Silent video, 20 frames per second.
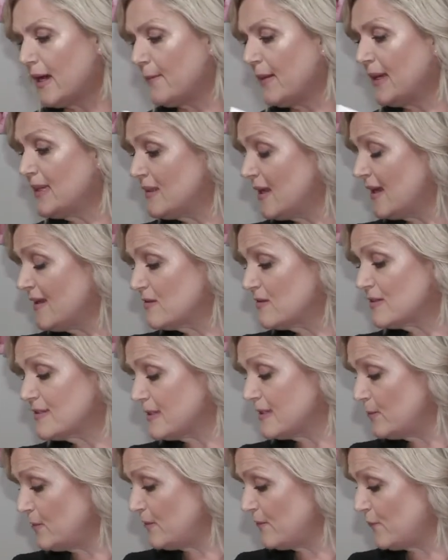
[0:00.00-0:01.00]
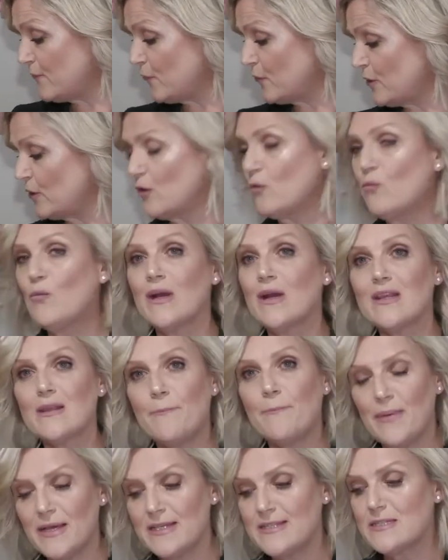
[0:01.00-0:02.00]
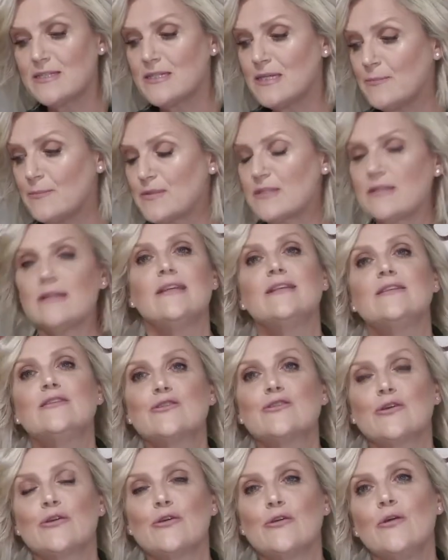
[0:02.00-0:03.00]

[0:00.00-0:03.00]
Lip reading: And as I said before, you know, one of the best tips is to